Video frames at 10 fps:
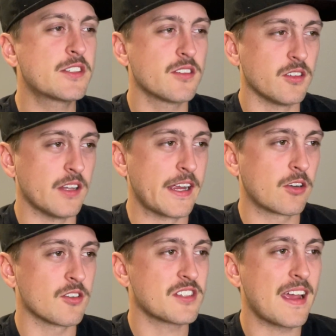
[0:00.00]
to the
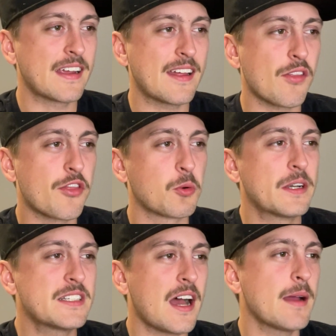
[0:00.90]
Lakers and get
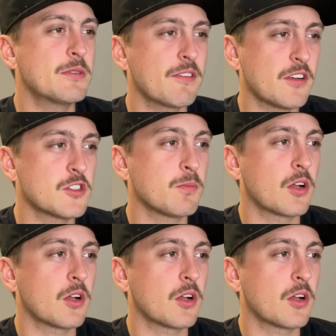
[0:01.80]
three time Defensive